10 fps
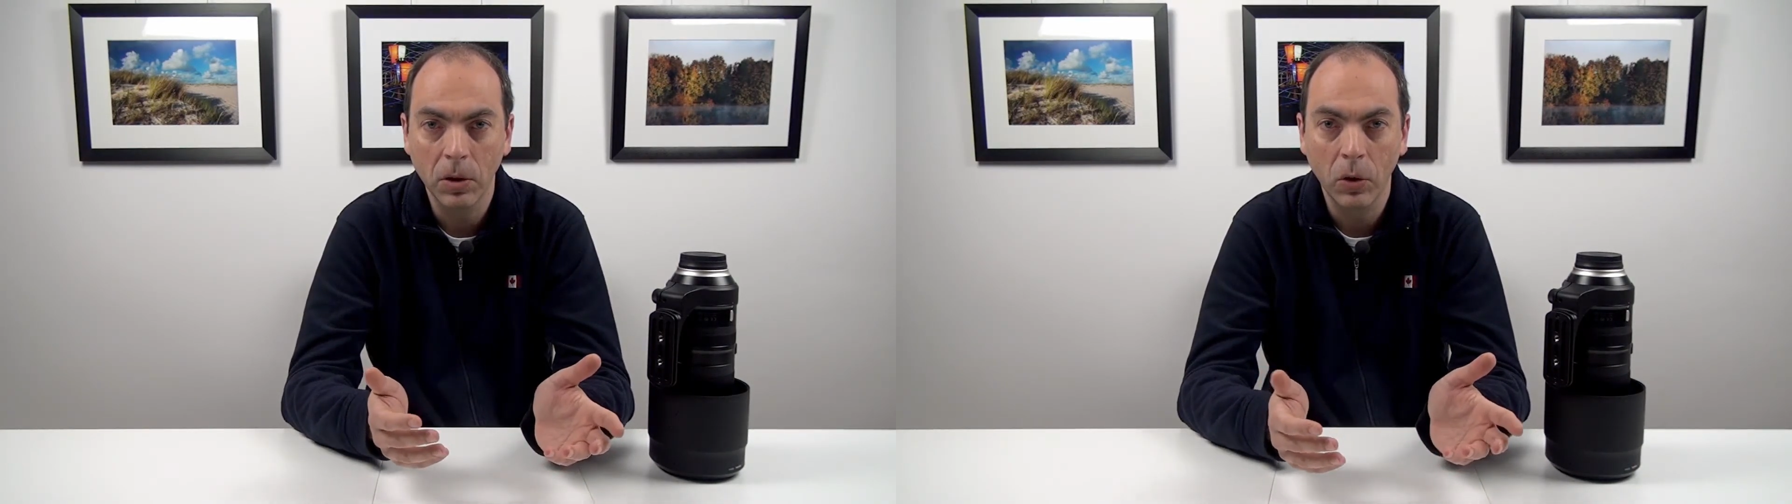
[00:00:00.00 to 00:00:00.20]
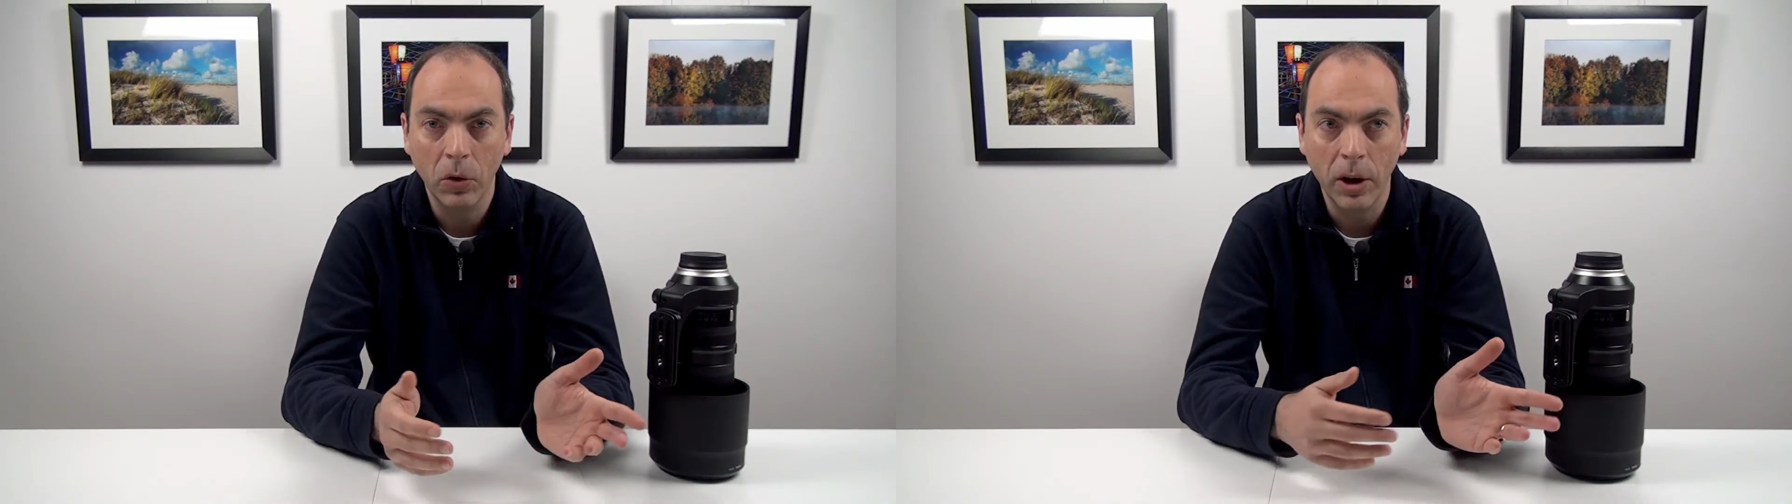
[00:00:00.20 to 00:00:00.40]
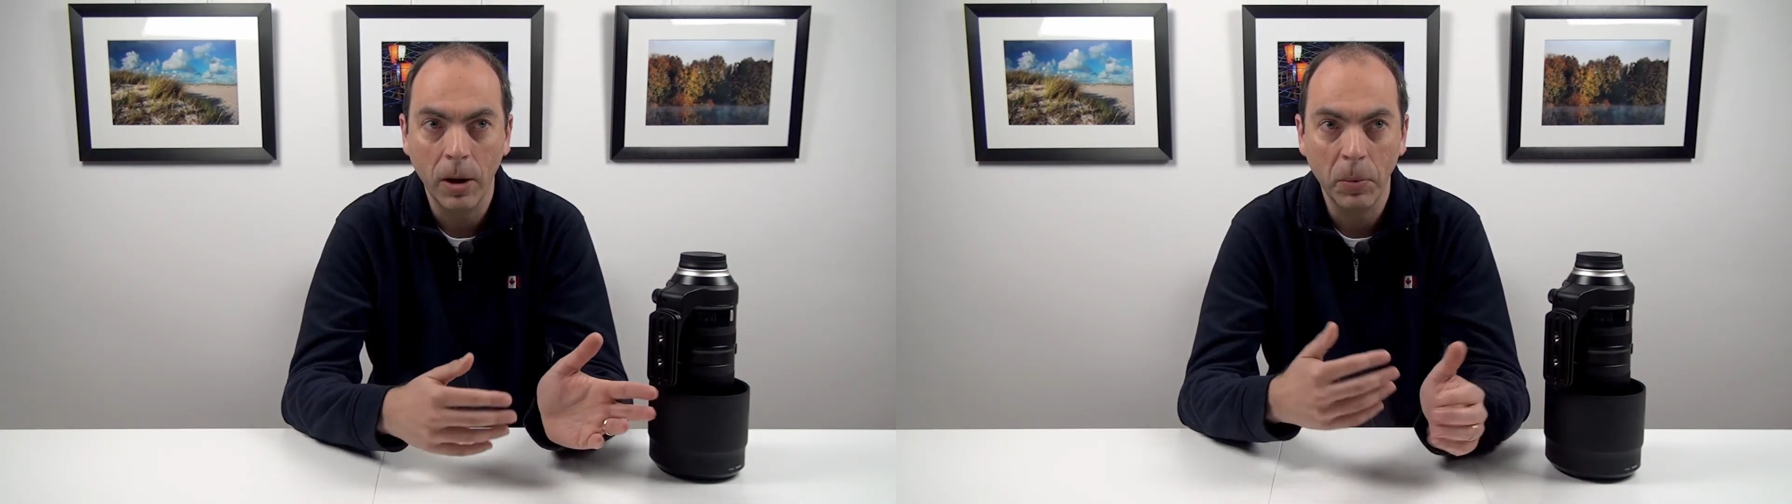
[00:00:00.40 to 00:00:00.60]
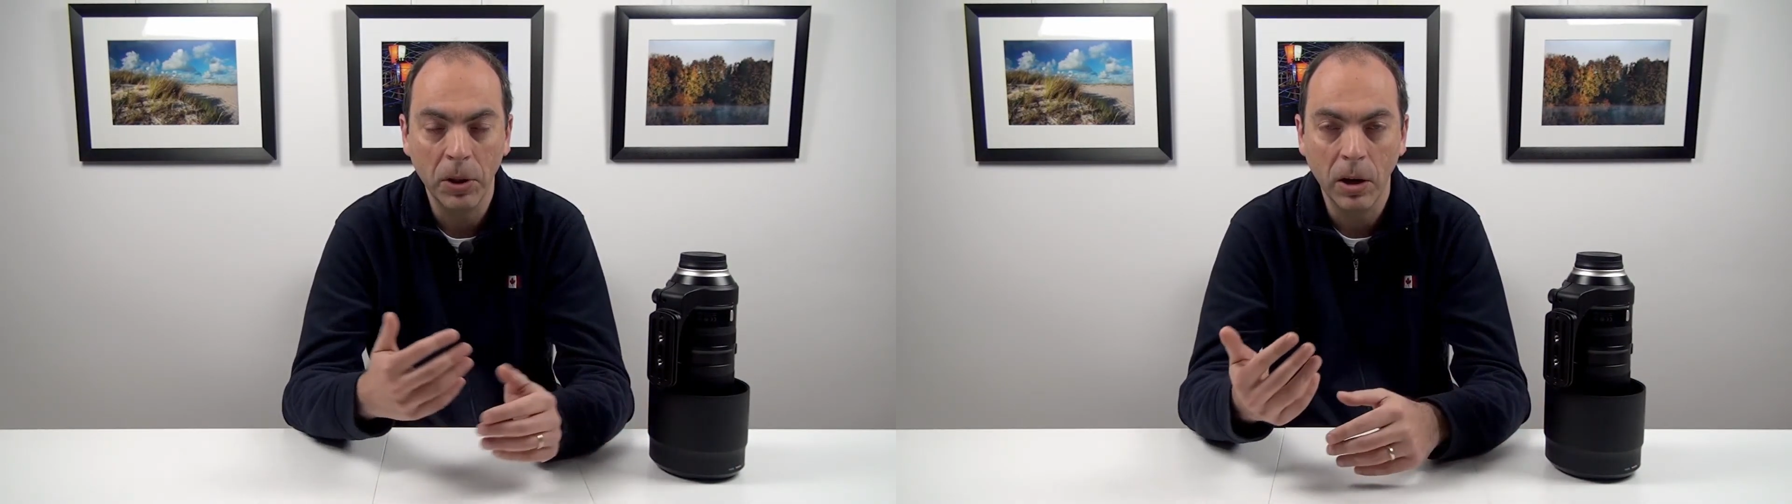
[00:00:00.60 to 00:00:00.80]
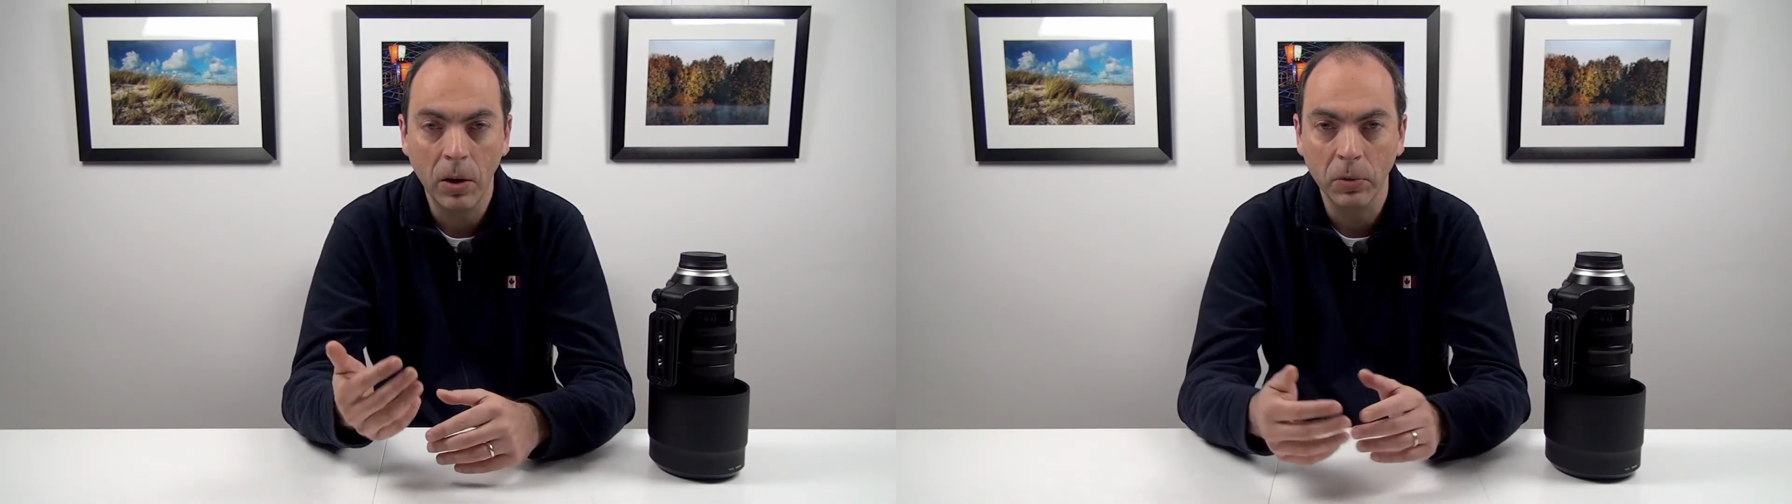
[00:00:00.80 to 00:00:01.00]
going up
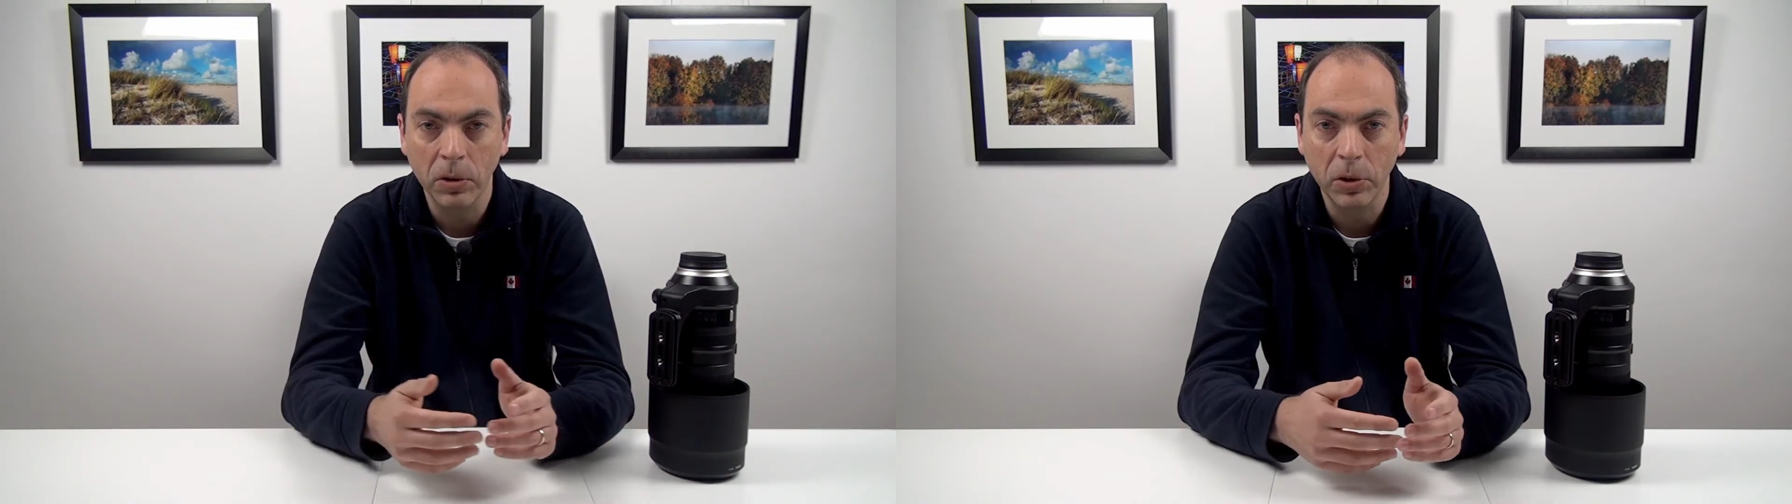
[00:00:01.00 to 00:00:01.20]
and down the